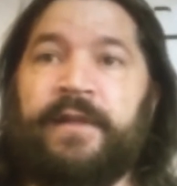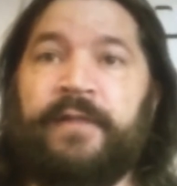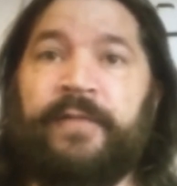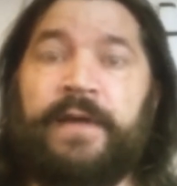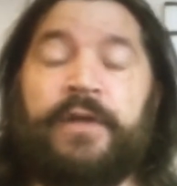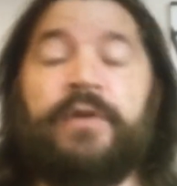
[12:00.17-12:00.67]
physically
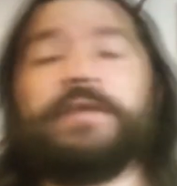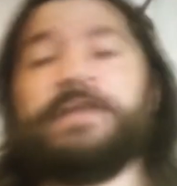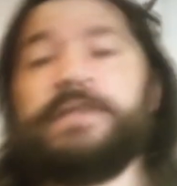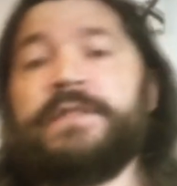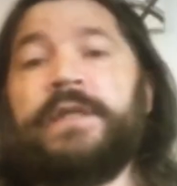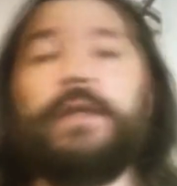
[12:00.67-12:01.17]
fit, you
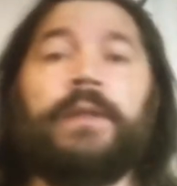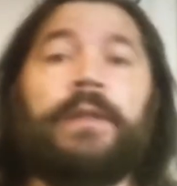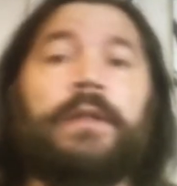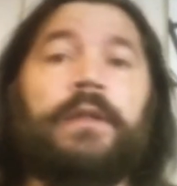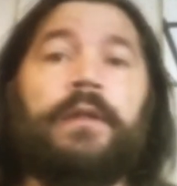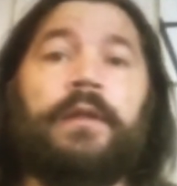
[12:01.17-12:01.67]
can
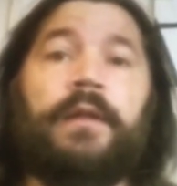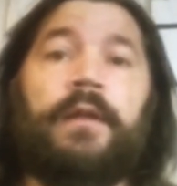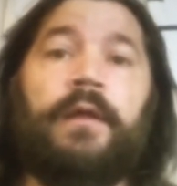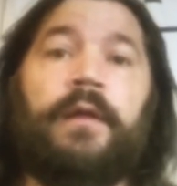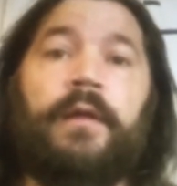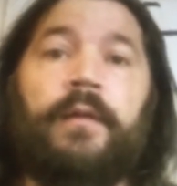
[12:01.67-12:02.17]
still
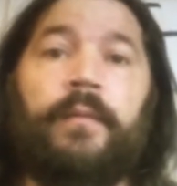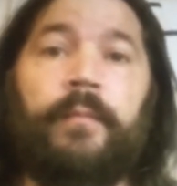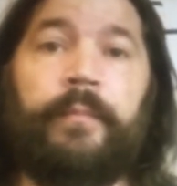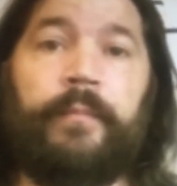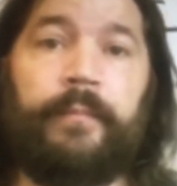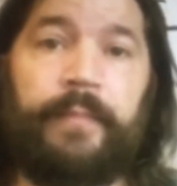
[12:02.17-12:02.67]

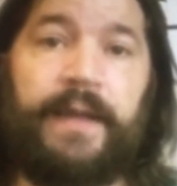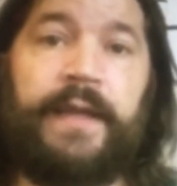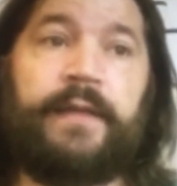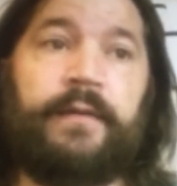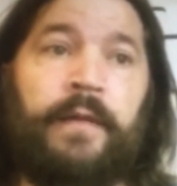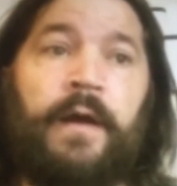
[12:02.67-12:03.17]

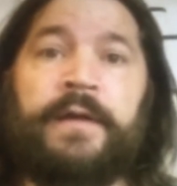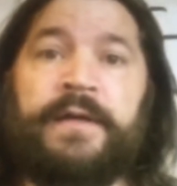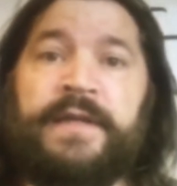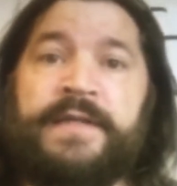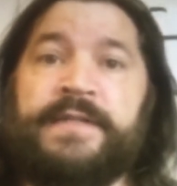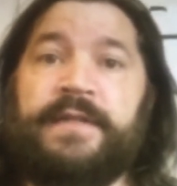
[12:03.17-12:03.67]
bike a
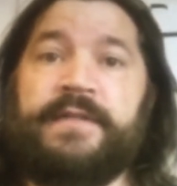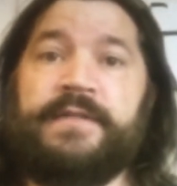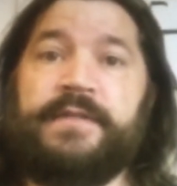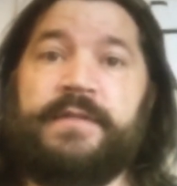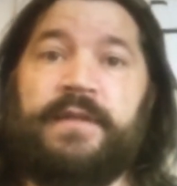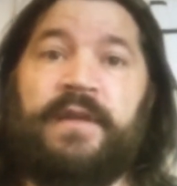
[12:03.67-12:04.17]
long
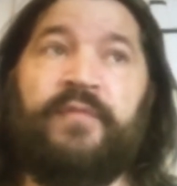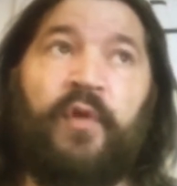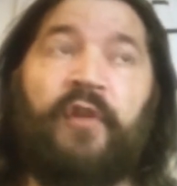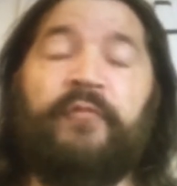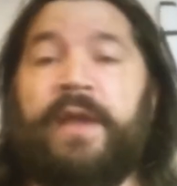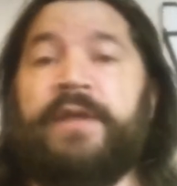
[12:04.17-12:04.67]
distance if
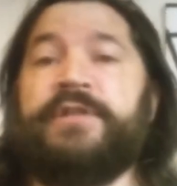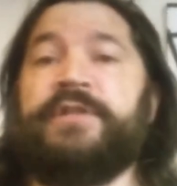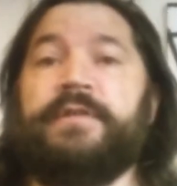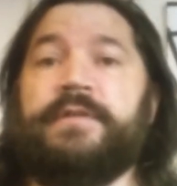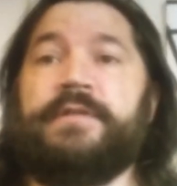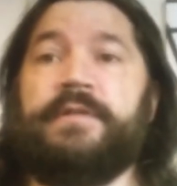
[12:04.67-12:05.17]
you have
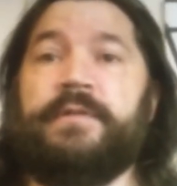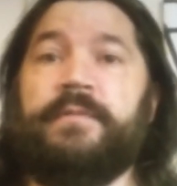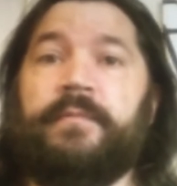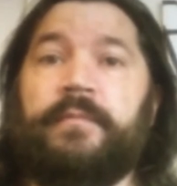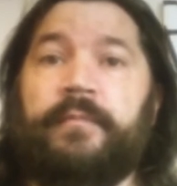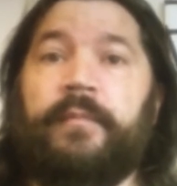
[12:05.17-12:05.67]
patience.
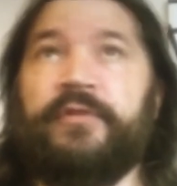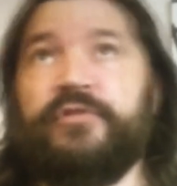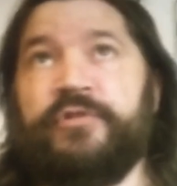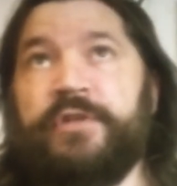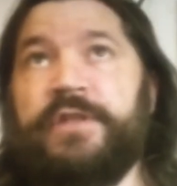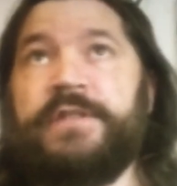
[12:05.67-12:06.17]

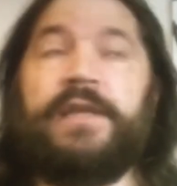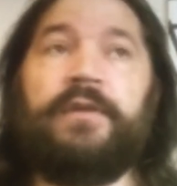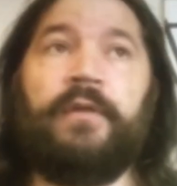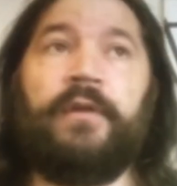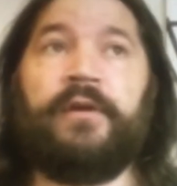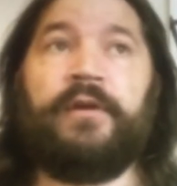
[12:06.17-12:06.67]
It's just going to take
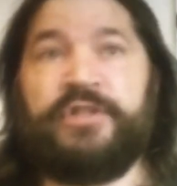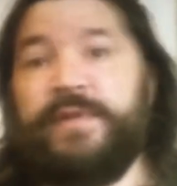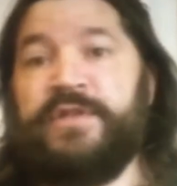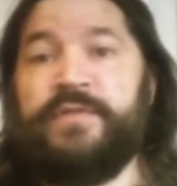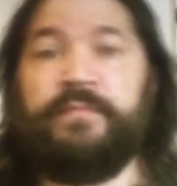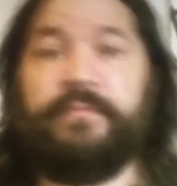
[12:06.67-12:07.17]
you longer. It
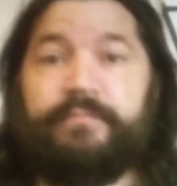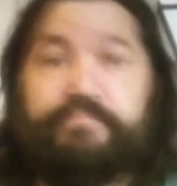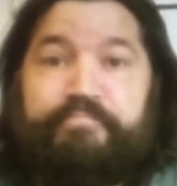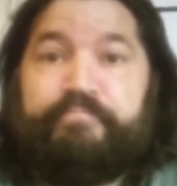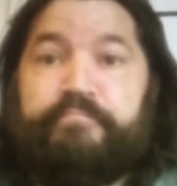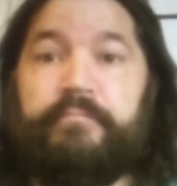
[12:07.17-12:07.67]
just means
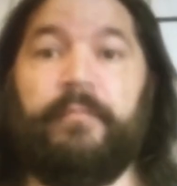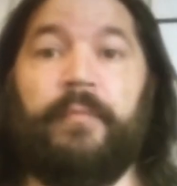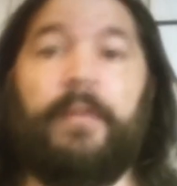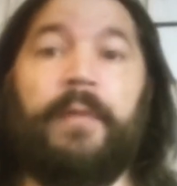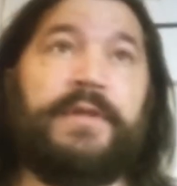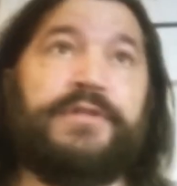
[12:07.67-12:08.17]

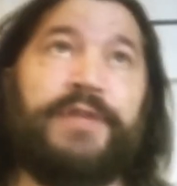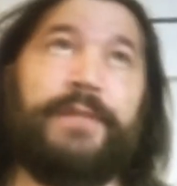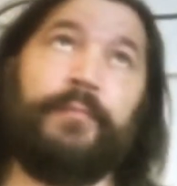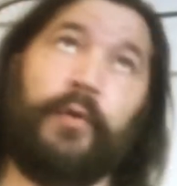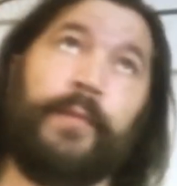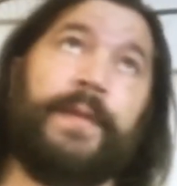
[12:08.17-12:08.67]
you
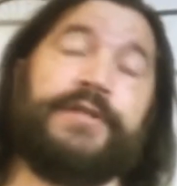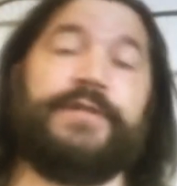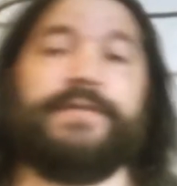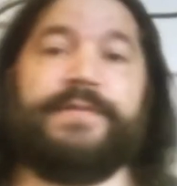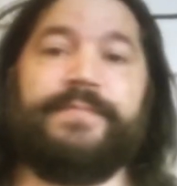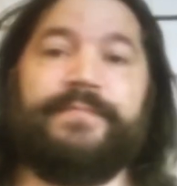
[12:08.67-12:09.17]
need more
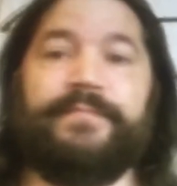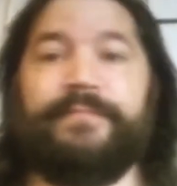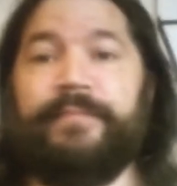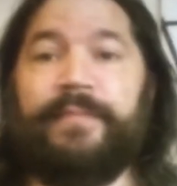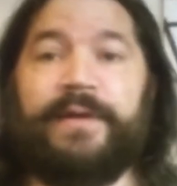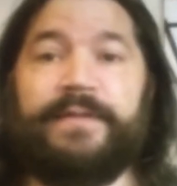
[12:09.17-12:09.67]
patience.
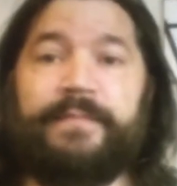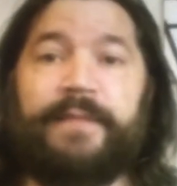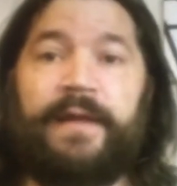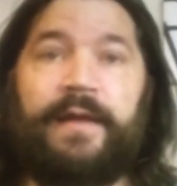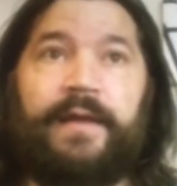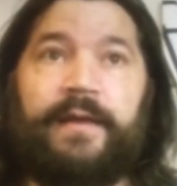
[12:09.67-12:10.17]
But
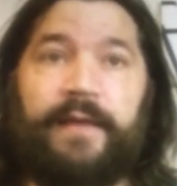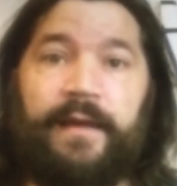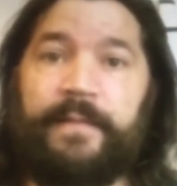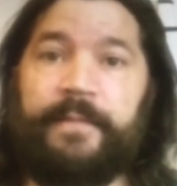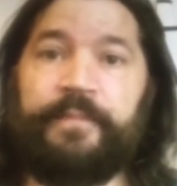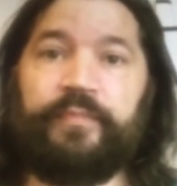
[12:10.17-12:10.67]

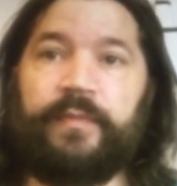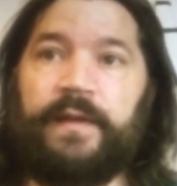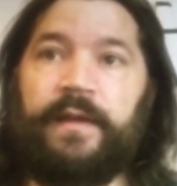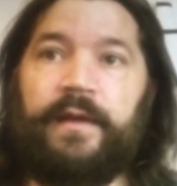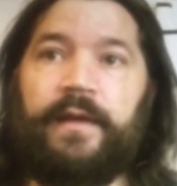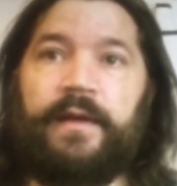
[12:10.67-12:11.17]
yeah,
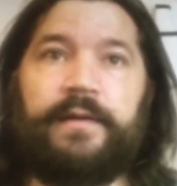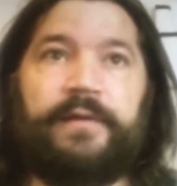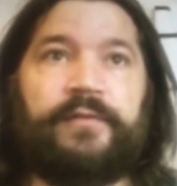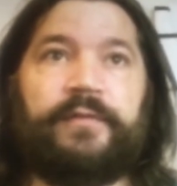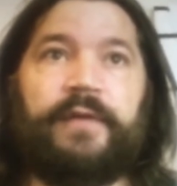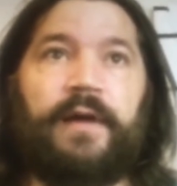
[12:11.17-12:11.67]

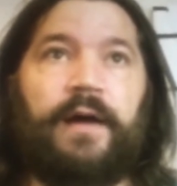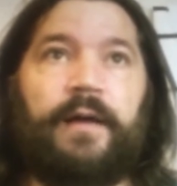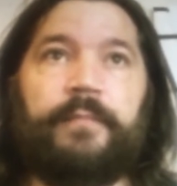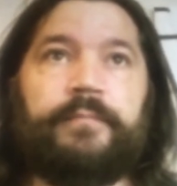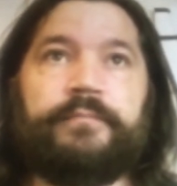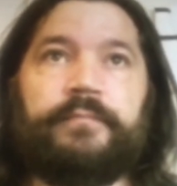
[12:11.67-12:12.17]
just
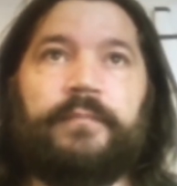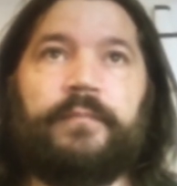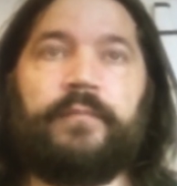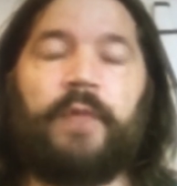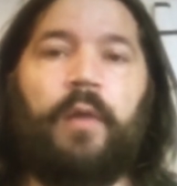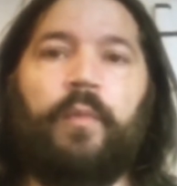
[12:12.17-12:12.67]
a
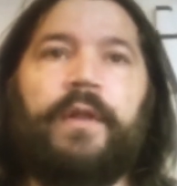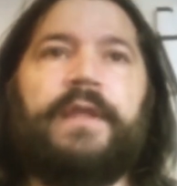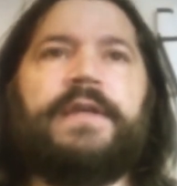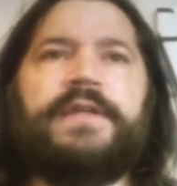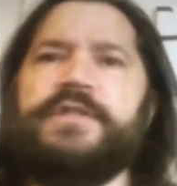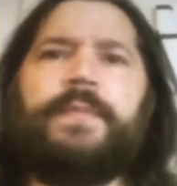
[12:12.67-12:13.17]

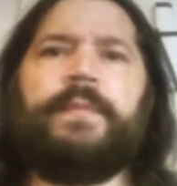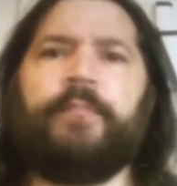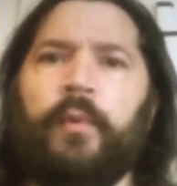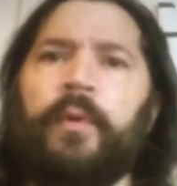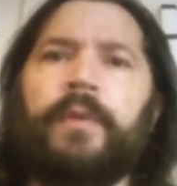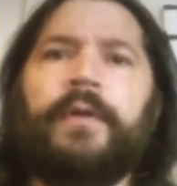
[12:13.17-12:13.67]
willingness to be
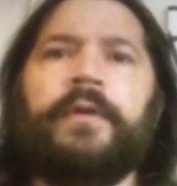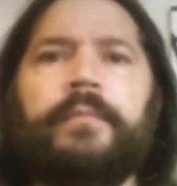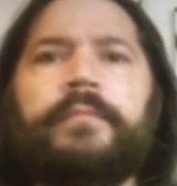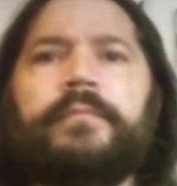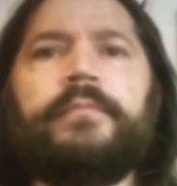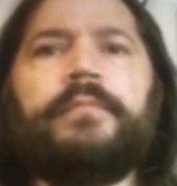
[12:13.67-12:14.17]
bored.